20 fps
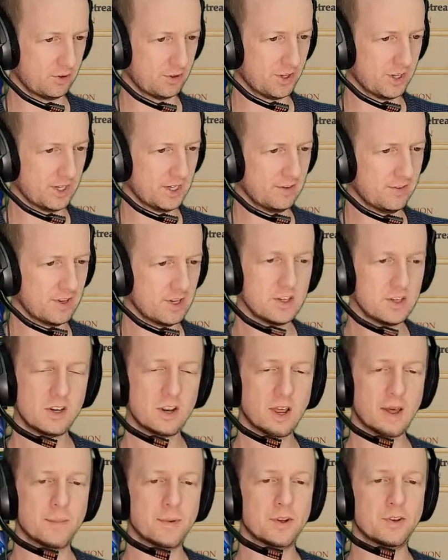So negative energy
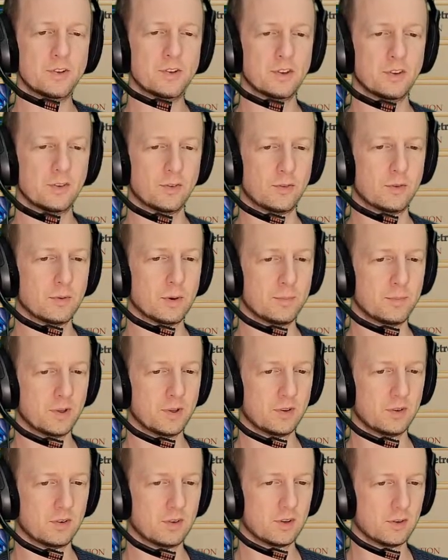damage is a
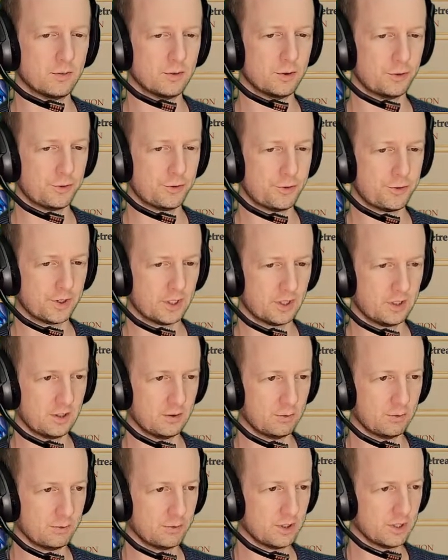bit
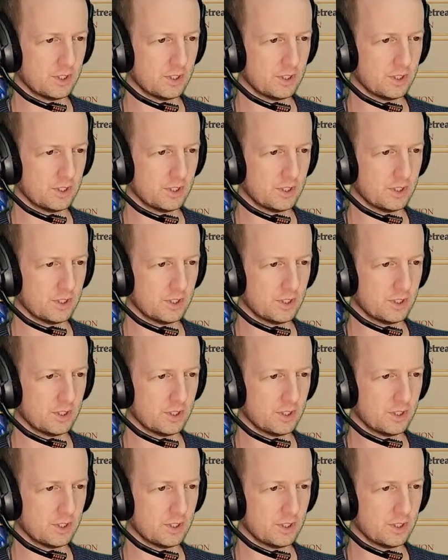restrictive.